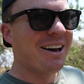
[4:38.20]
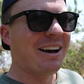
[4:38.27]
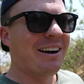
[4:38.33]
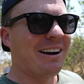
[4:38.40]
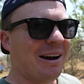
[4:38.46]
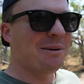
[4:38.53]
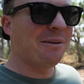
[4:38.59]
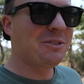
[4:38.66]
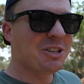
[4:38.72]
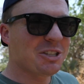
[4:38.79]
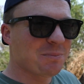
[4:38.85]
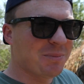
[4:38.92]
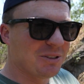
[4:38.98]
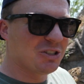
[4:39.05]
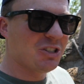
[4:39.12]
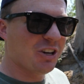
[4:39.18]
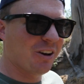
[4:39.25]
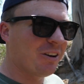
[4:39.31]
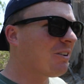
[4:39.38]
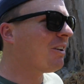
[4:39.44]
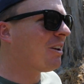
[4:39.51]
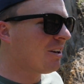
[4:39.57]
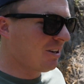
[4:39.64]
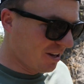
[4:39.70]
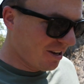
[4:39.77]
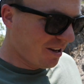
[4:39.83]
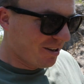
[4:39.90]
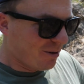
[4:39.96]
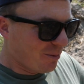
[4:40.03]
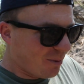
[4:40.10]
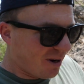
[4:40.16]
Alright, we've just been shown
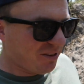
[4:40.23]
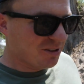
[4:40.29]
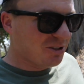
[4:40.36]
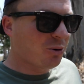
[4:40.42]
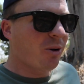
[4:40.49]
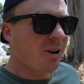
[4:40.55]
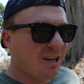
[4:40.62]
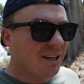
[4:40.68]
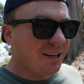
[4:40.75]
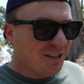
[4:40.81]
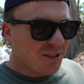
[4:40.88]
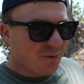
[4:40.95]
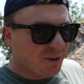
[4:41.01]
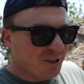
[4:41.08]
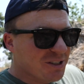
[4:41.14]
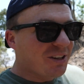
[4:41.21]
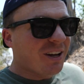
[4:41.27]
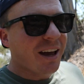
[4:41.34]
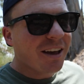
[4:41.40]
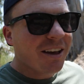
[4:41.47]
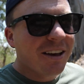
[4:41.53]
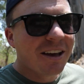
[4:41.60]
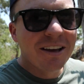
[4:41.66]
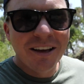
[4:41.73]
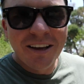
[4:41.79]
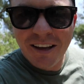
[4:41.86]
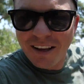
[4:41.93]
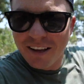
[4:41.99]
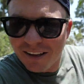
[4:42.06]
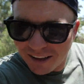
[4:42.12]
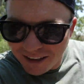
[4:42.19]
where the toilet is for tonight.
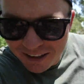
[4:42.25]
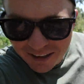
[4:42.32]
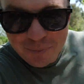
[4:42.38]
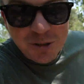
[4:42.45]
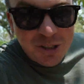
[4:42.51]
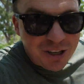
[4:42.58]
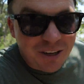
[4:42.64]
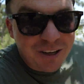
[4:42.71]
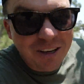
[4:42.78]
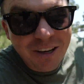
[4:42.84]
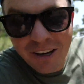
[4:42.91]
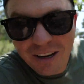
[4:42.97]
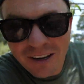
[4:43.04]
Let me show you.